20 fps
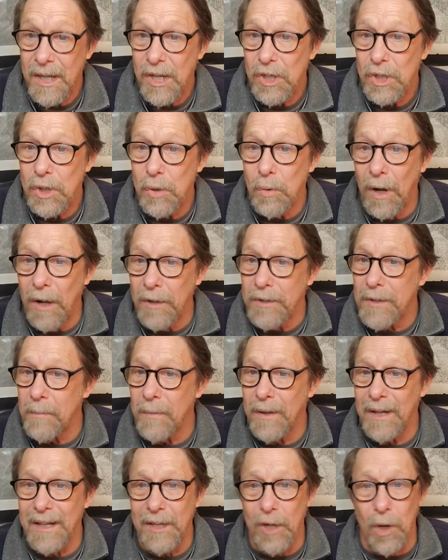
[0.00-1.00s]
You
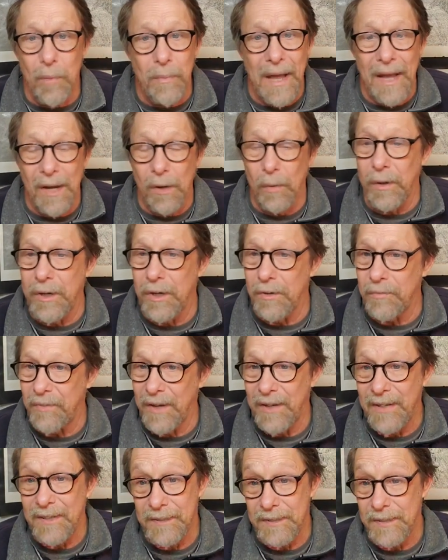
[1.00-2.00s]
ultimately go back where your
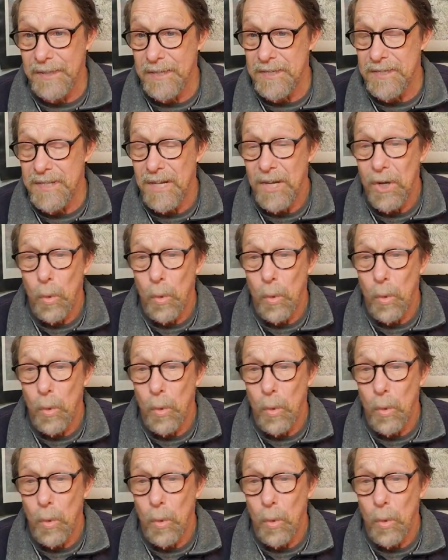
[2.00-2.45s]
faith is.